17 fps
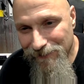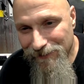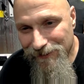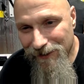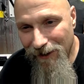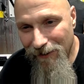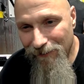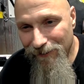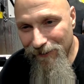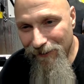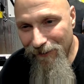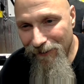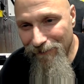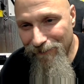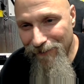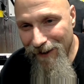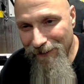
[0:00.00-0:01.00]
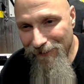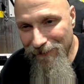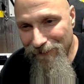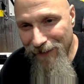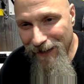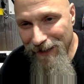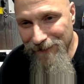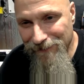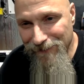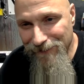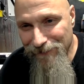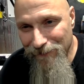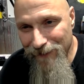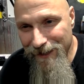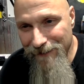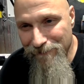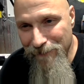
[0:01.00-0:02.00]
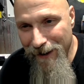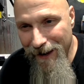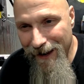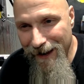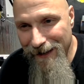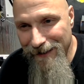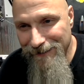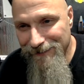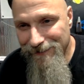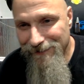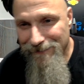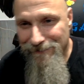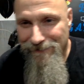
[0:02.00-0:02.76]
what's going on, brother? Thanks for swinging past.